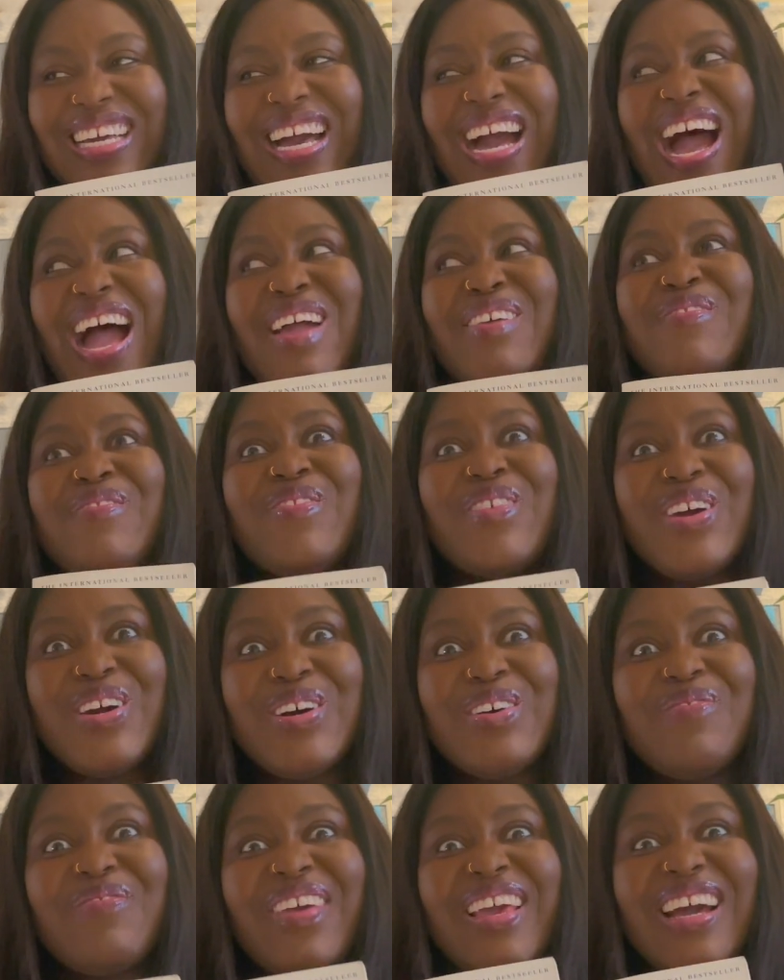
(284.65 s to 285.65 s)
I
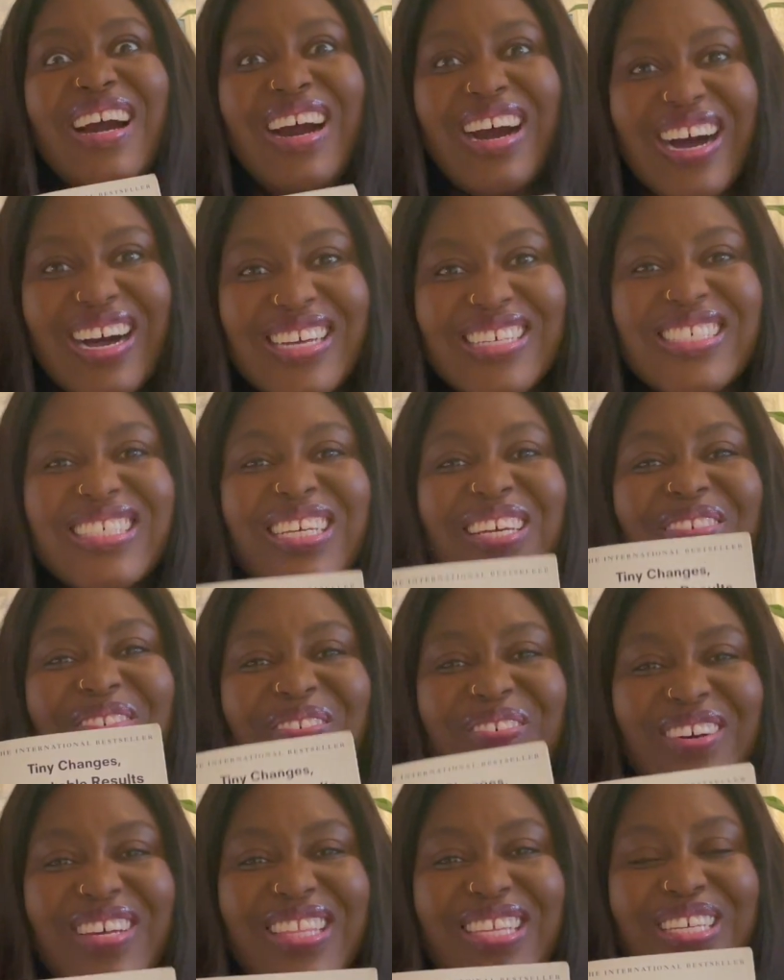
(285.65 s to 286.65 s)
will be asking
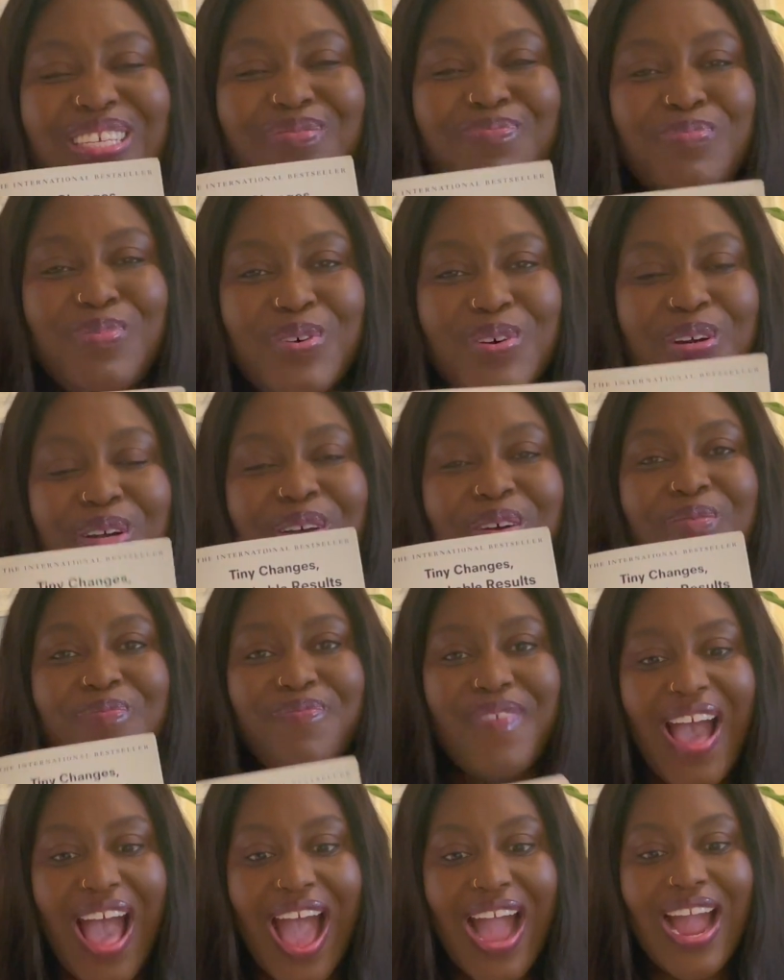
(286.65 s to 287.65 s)
for this book
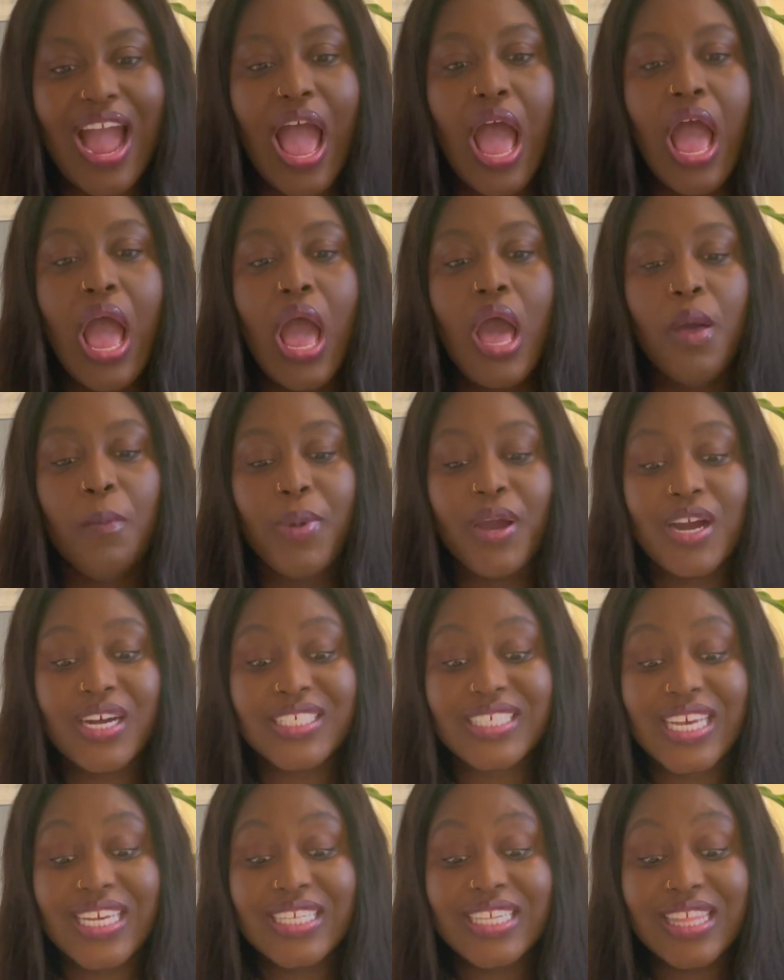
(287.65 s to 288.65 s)
back
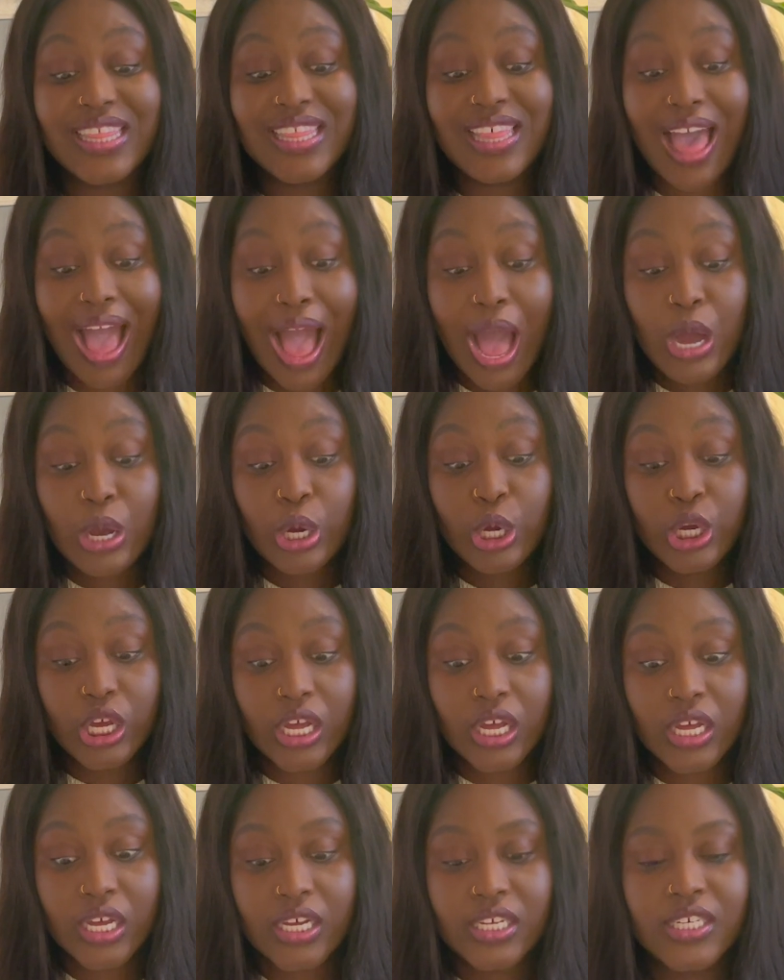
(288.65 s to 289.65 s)
because it's that
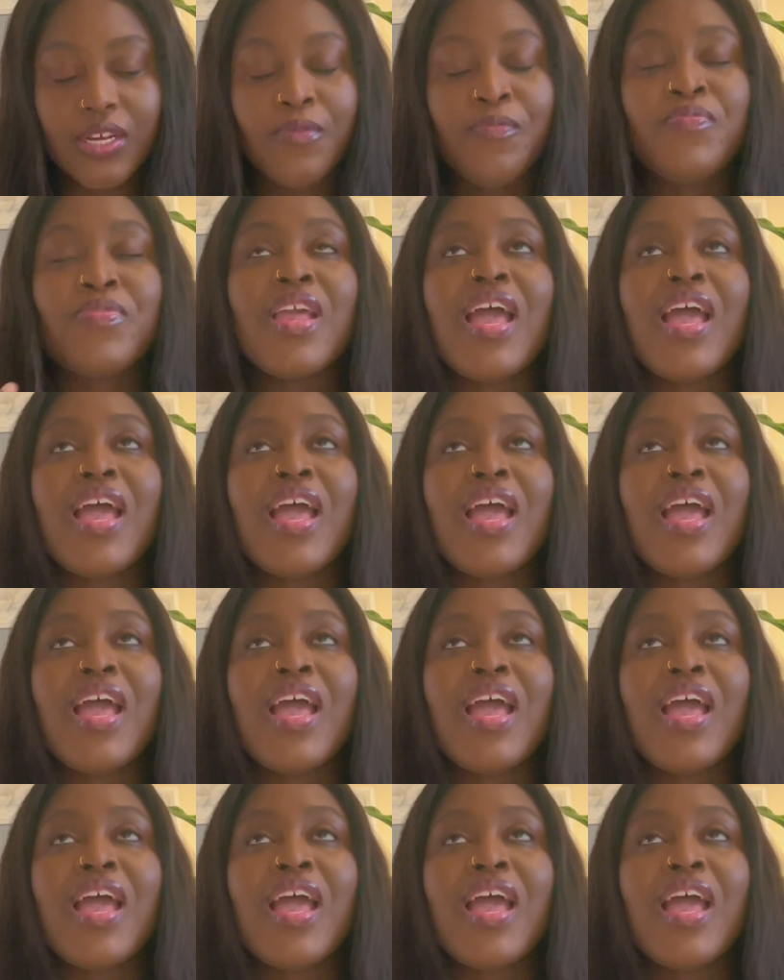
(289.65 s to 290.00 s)
good.